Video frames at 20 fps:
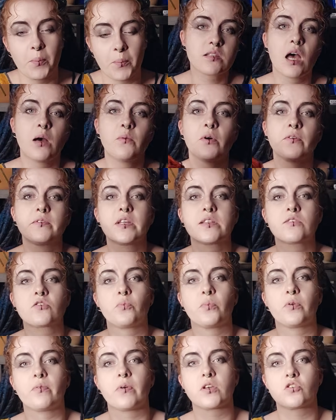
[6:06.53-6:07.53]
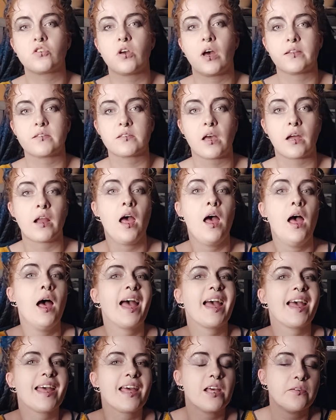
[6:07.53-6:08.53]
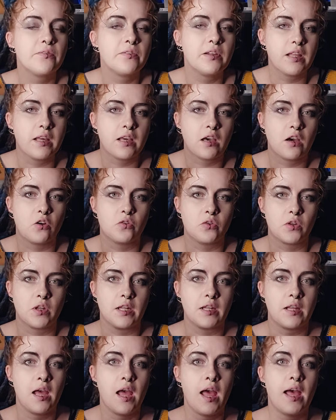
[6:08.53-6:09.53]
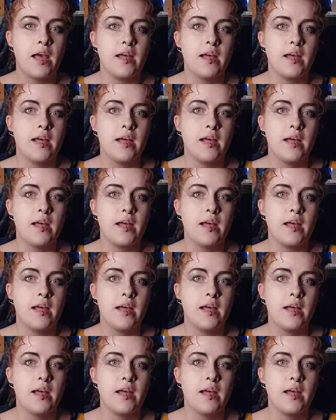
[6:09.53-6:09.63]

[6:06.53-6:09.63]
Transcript: Some of the superwash yarns are heavily coated,